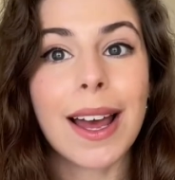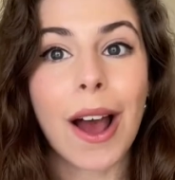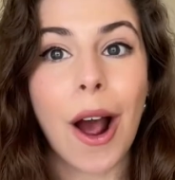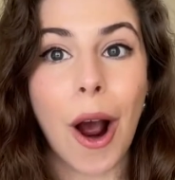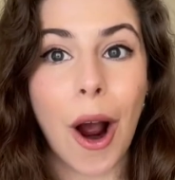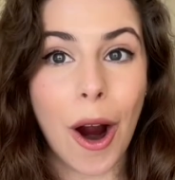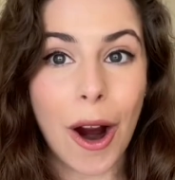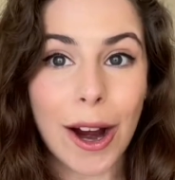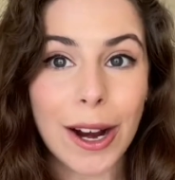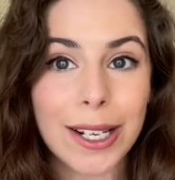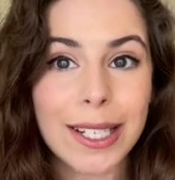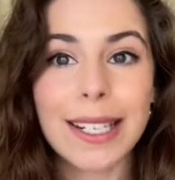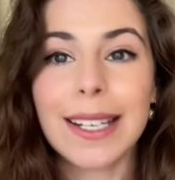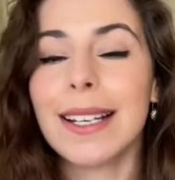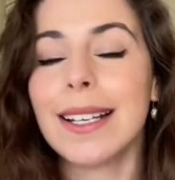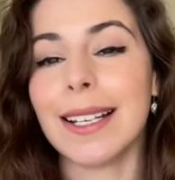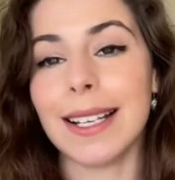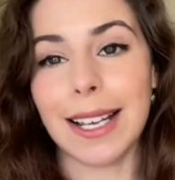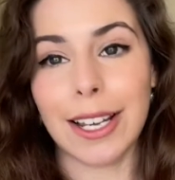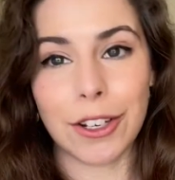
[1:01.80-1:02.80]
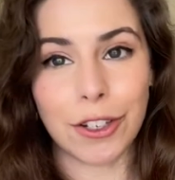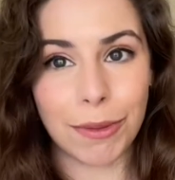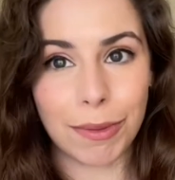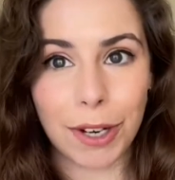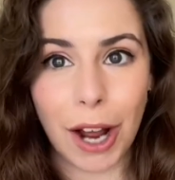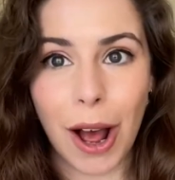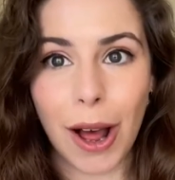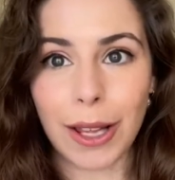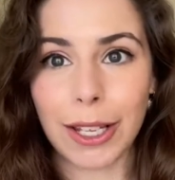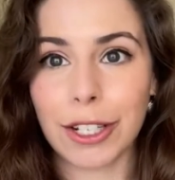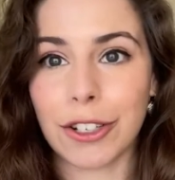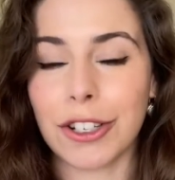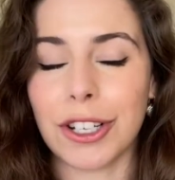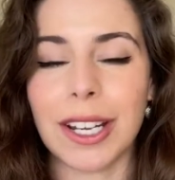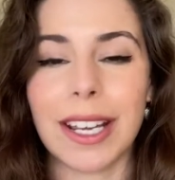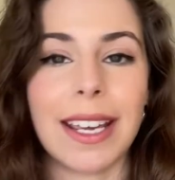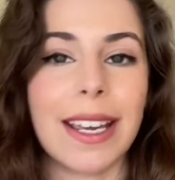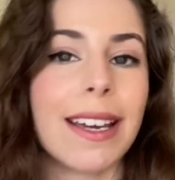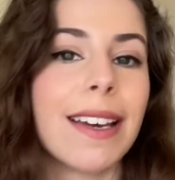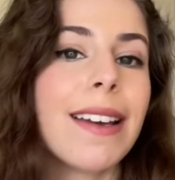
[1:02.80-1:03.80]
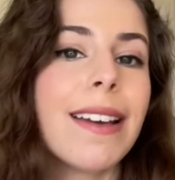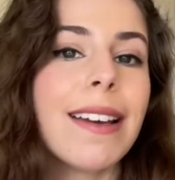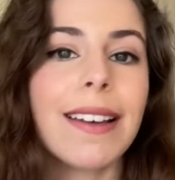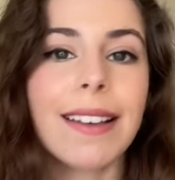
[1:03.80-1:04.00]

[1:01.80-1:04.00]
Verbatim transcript: art, Egyptology?